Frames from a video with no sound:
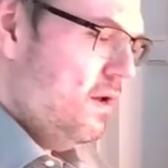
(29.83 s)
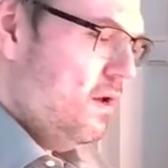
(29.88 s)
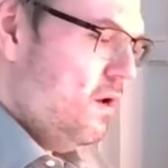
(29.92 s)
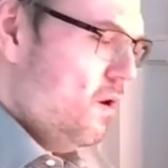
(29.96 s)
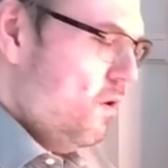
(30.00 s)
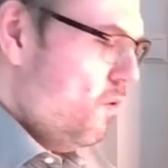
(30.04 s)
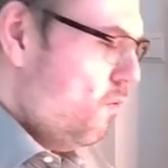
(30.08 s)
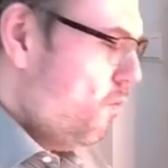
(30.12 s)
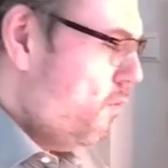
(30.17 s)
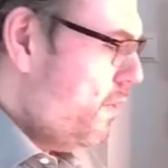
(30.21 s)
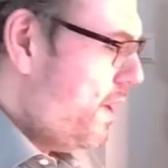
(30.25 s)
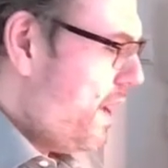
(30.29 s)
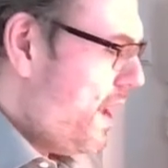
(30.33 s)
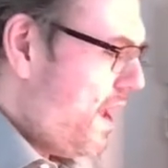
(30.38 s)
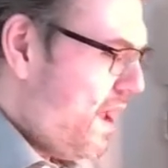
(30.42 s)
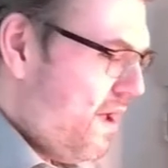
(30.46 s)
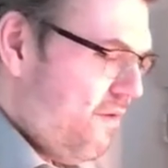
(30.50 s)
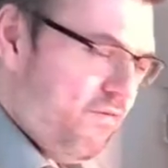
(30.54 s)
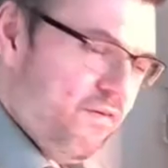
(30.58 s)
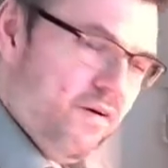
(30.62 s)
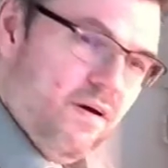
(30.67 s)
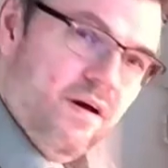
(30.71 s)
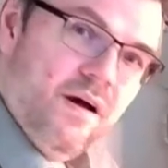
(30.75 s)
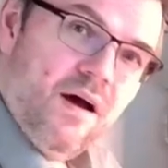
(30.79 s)
We have
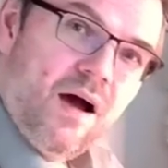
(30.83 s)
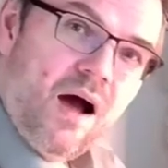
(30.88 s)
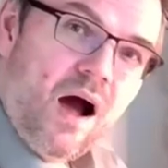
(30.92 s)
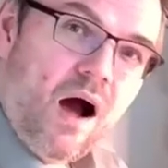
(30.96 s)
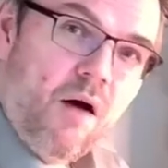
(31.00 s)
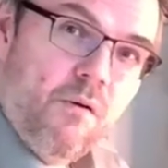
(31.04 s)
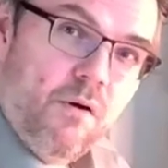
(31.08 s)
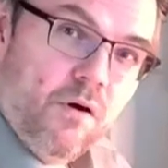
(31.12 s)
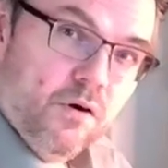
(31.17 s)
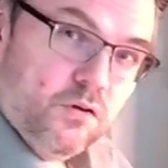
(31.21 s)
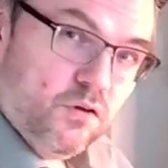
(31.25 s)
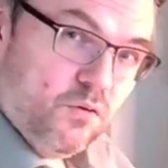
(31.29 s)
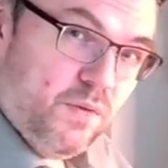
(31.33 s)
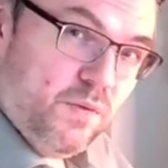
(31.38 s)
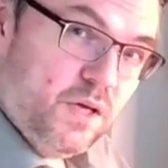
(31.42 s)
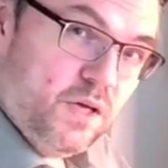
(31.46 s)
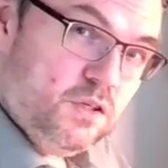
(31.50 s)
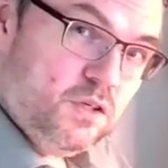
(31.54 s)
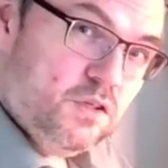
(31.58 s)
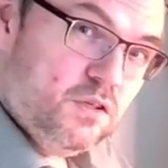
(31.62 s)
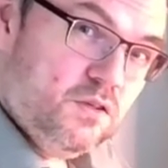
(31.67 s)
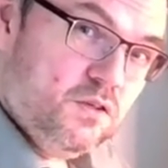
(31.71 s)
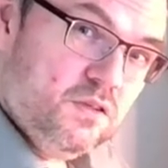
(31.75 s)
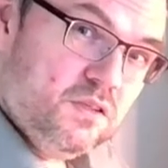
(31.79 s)
our automation
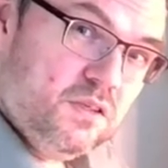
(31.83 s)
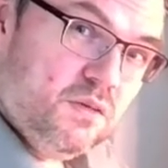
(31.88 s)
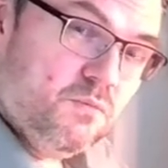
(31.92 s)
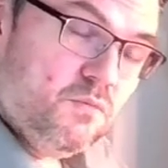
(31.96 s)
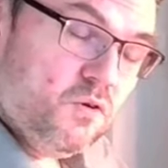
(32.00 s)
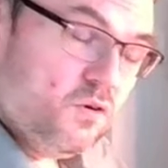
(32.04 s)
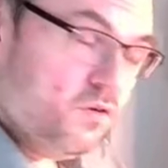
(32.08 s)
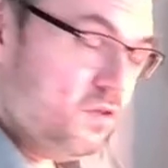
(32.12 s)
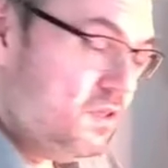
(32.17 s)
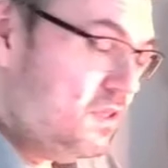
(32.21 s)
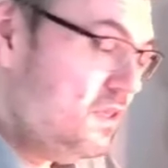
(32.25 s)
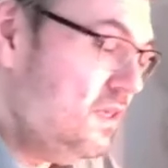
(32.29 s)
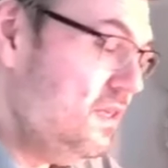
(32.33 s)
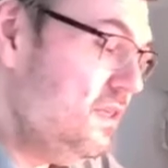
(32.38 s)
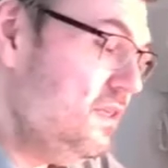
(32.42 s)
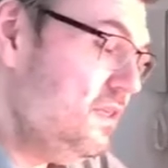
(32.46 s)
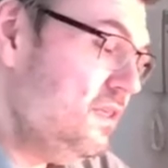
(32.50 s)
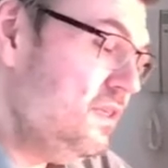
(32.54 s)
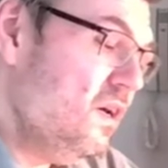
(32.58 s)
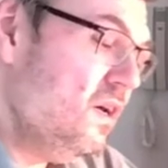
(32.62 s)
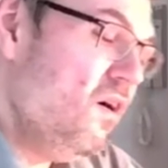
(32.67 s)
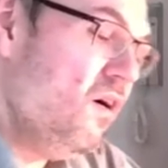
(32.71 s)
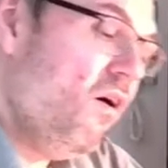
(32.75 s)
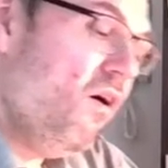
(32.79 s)
system consists
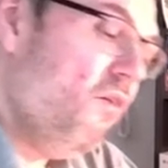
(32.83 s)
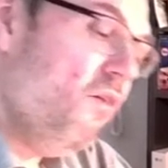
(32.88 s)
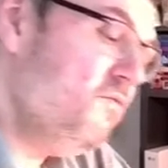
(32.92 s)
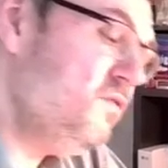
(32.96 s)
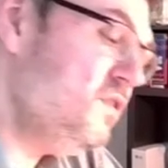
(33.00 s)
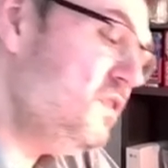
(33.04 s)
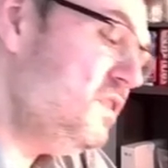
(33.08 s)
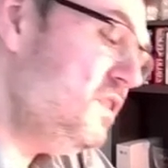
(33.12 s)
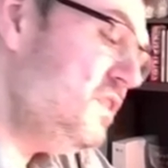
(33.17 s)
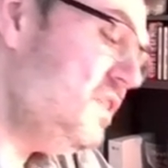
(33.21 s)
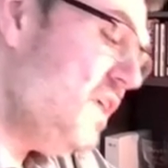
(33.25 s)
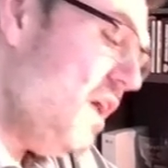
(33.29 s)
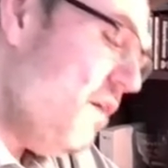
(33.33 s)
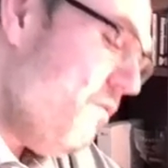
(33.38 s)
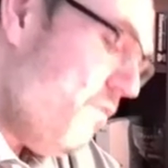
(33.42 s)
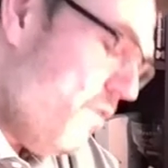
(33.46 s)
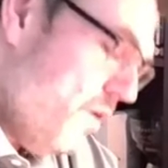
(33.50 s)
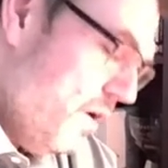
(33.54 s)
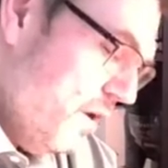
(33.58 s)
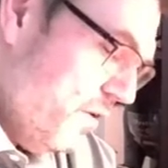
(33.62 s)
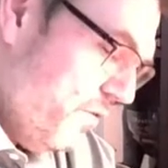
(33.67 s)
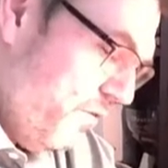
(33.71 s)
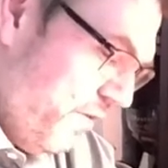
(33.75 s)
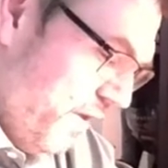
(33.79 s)
of
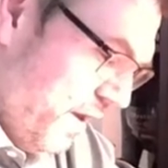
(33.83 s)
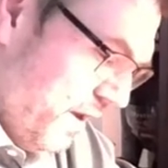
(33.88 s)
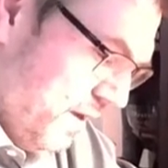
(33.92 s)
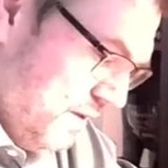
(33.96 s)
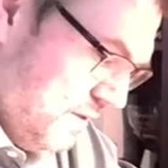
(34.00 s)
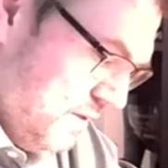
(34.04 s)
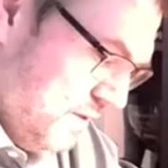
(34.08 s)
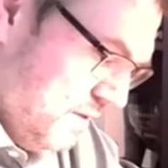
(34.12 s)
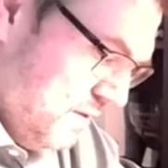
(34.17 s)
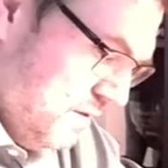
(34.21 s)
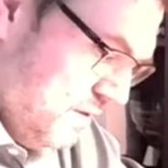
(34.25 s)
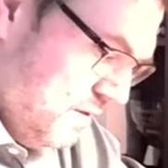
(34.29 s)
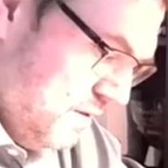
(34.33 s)
several things.